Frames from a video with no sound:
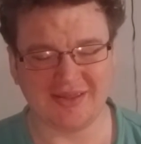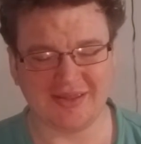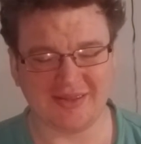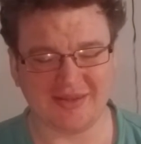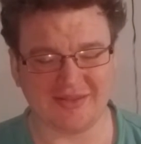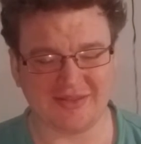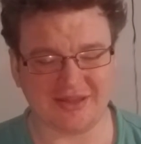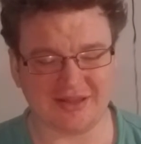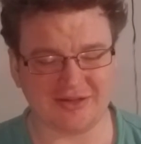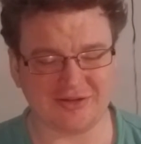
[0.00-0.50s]

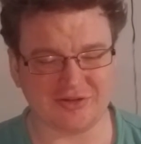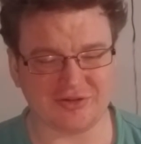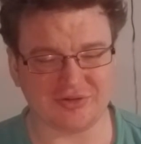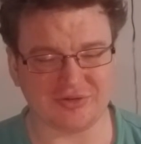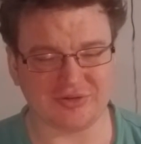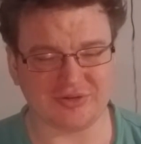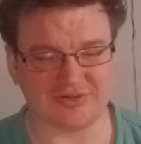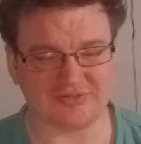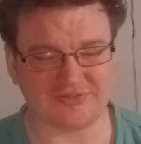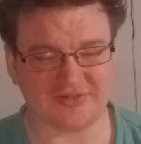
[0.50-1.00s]
And then you
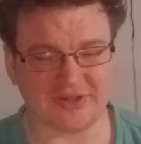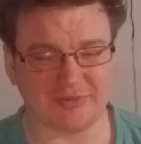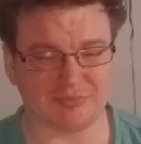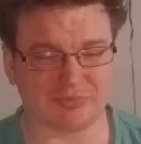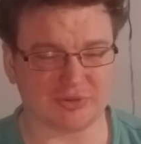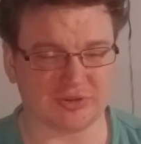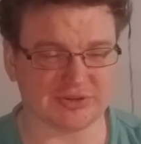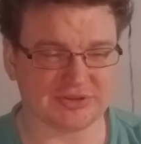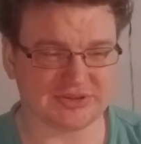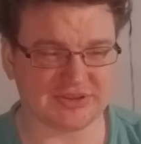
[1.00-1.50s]
do the same
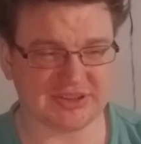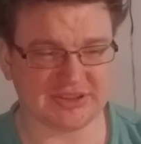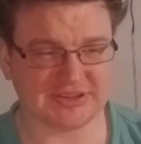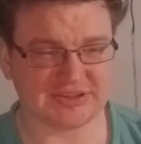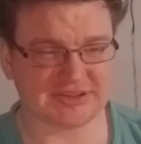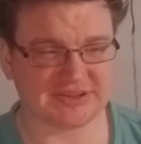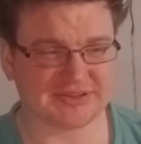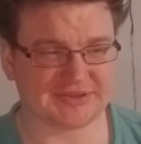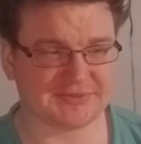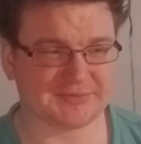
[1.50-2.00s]

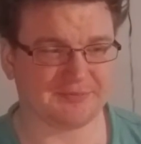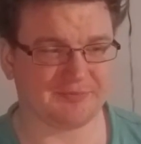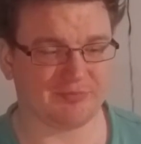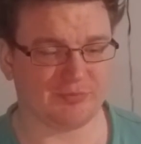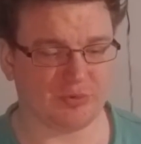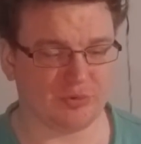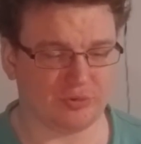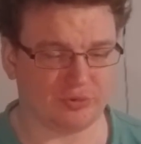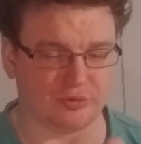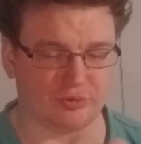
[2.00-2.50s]
process.
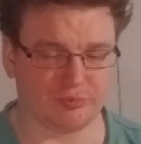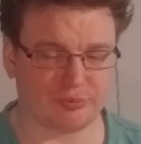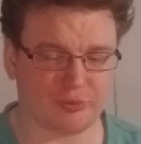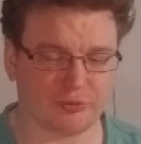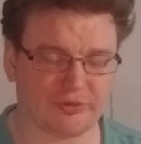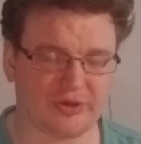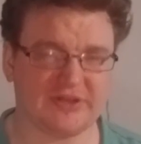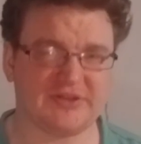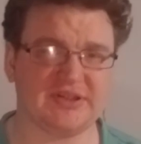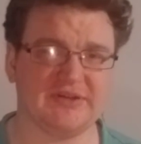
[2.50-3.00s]
You
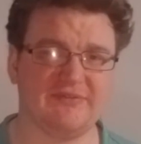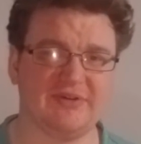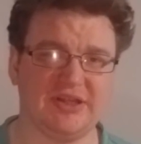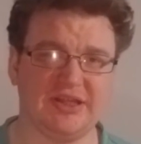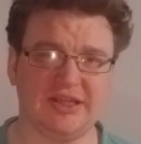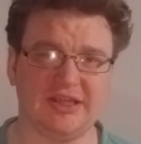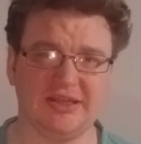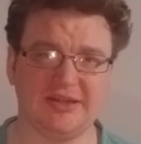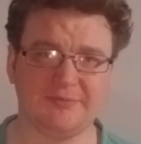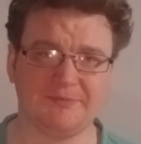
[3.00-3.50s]

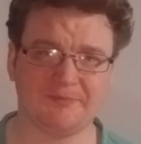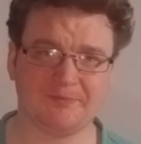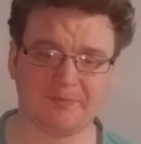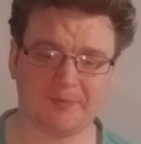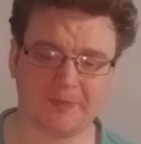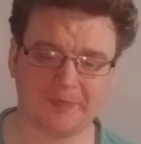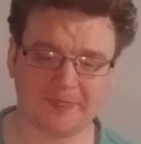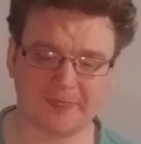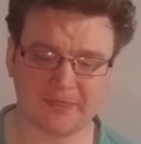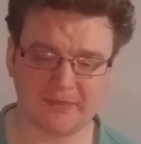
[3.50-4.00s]
progressively
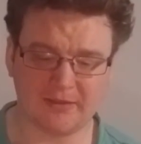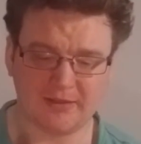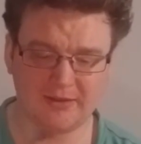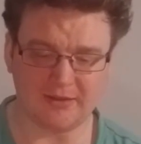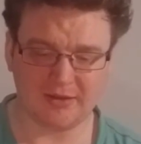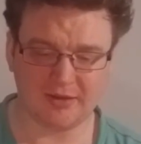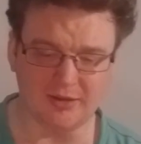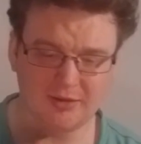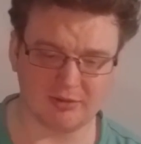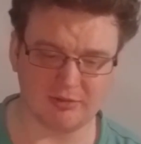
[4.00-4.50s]

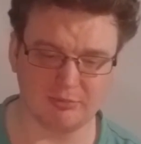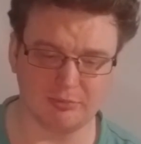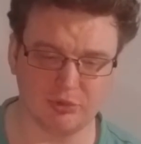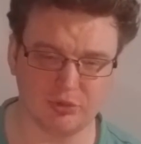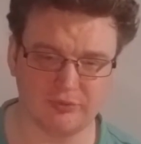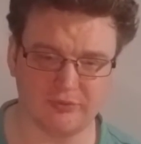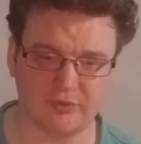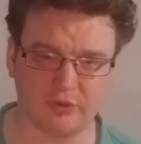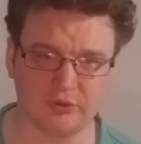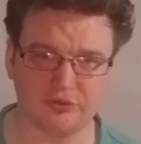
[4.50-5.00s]

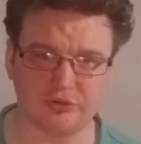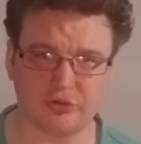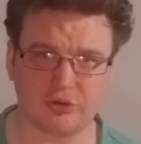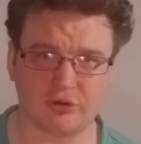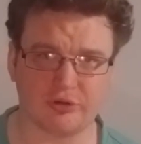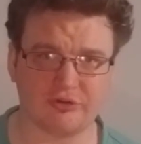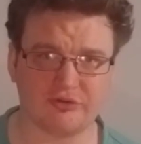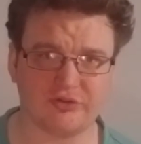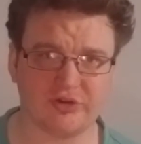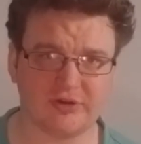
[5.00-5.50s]
move on to
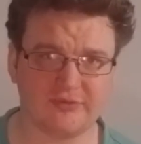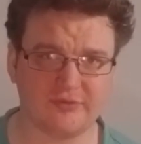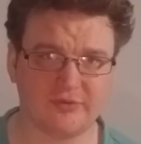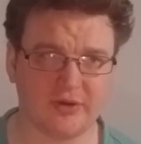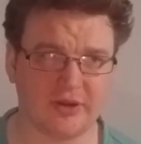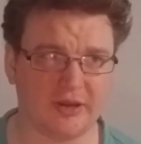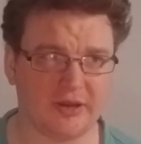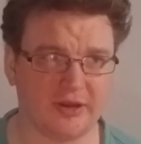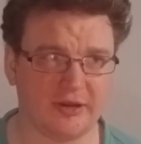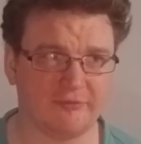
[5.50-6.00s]
harder stuff.
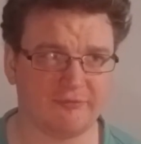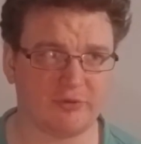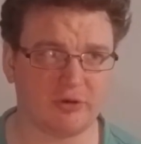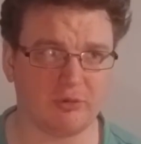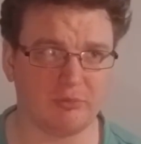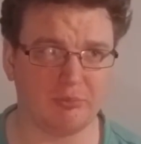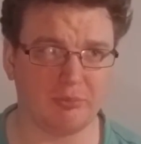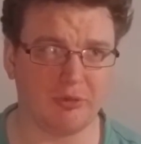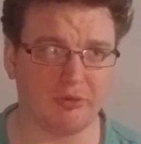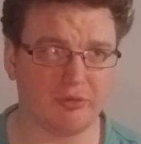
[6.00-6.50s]

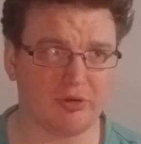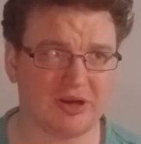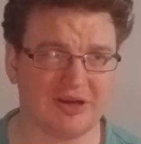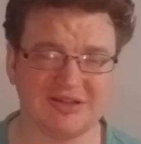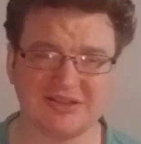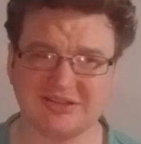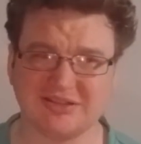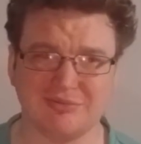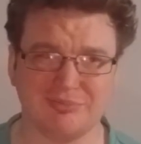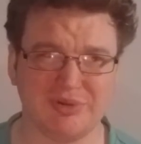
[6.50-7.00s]
From
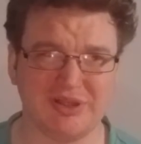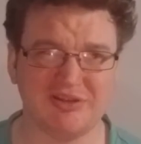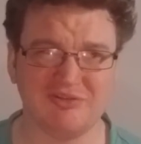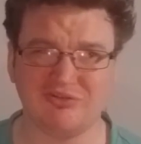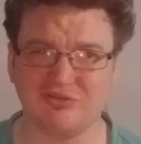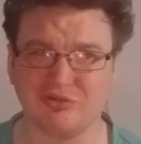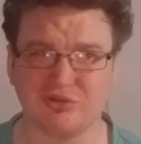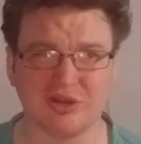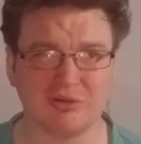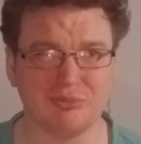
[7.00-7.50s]
rice and
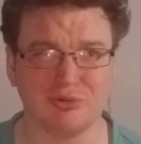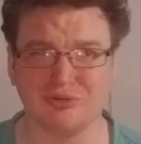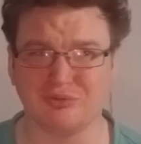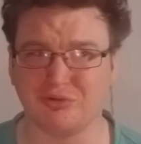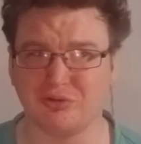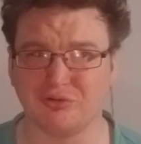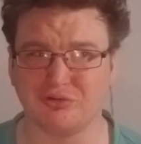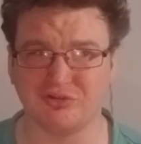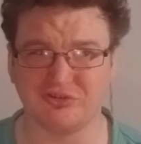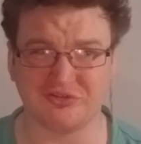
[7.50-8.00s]
beans you can move
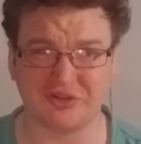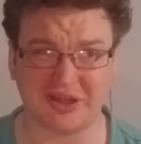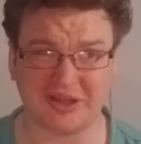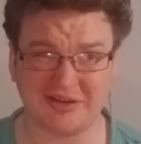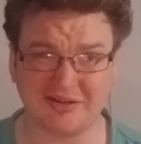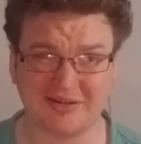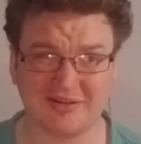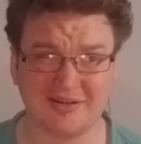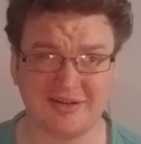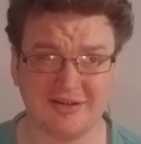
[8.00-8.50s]
on to
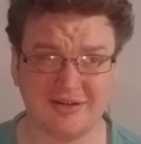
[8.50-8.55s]
sand.